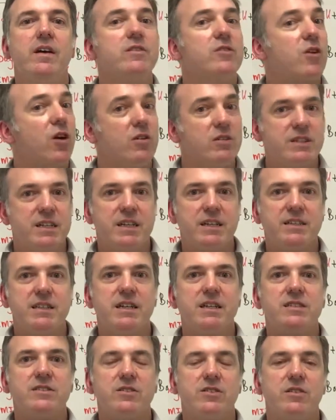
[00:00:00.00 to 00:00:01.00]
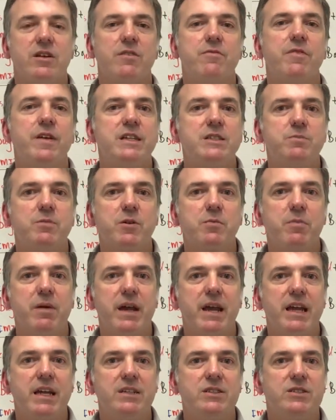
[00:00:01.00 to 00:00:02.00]
contact us on our Facebook
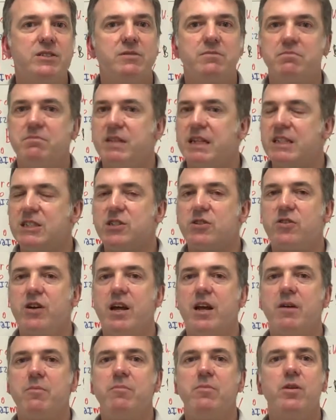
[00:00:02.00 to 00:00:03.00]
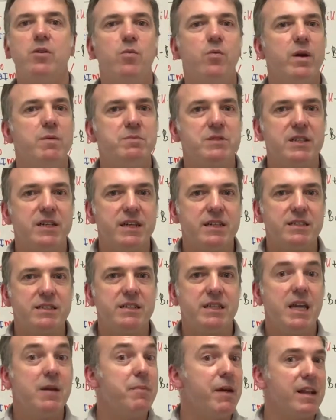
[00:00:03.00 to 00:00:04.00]
page, Instagram, website,
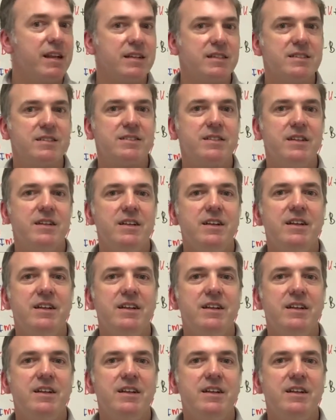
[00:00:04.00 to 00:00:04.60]
email us,